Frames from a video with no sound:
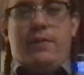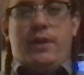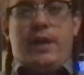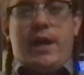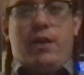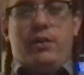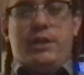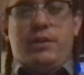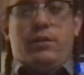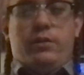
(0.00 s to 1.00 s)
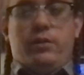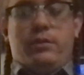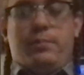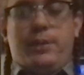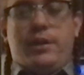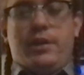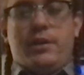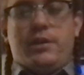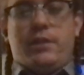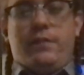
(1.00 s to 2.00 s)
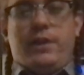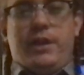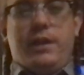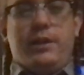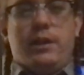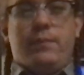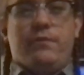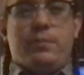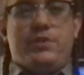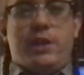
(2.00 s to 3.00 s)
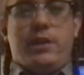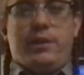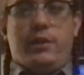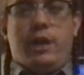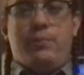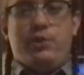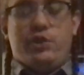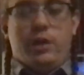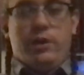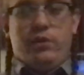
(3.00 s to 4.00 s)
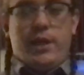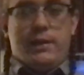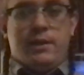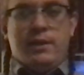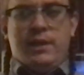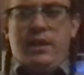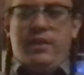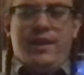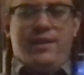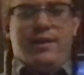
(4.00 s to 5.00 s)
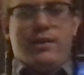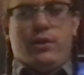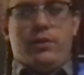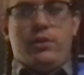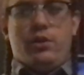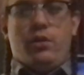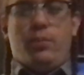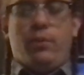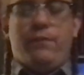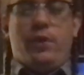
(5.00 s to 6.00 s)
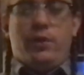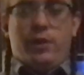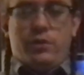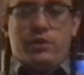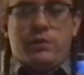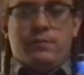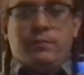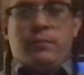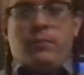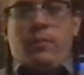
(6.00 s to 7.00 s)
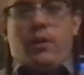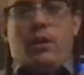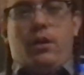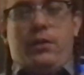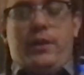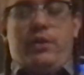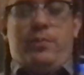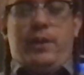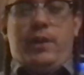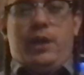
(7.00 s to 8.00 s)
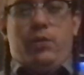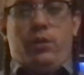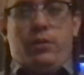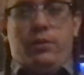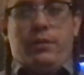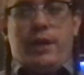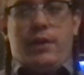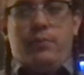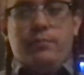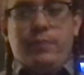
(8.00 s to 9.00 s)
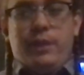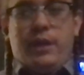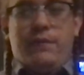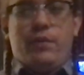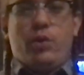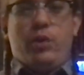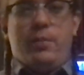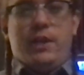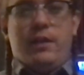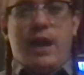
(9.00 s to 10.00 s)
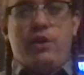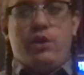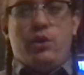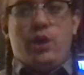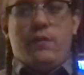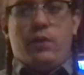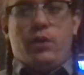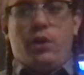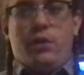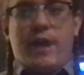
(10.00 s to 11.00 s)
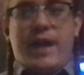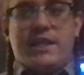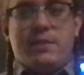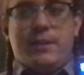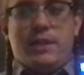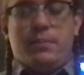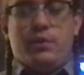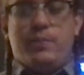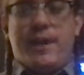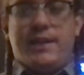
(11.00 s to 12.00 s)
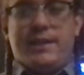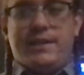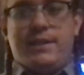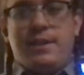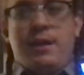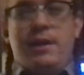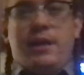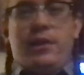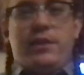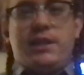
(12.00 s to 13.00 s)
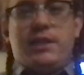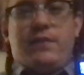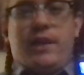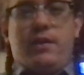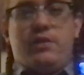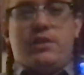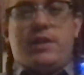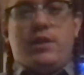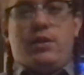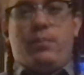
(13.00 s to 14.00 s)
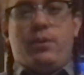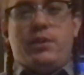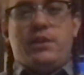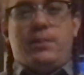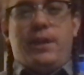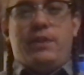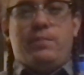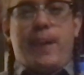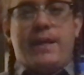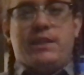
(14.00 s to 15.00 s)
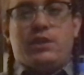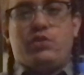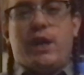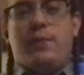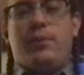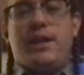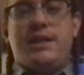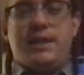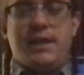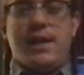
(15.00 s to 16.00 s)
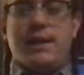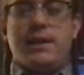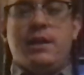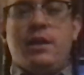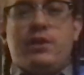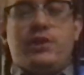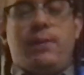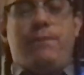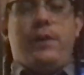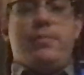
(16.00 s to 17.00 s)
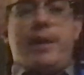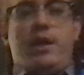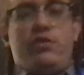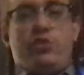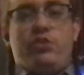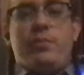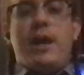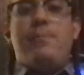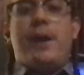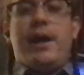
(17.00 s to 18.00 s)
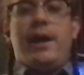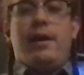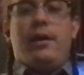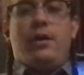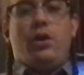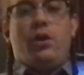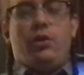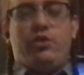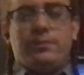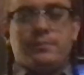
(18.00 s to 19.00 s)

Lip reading: a higher yield because of the income from selling the options contract than other, portfolios, all things being equal. Now, if they're going to be allowed to do covered call, that has to be in the prospectus. Now, the disadvantage is they don't participate past the strike price. And again, some fund managers might buy calls,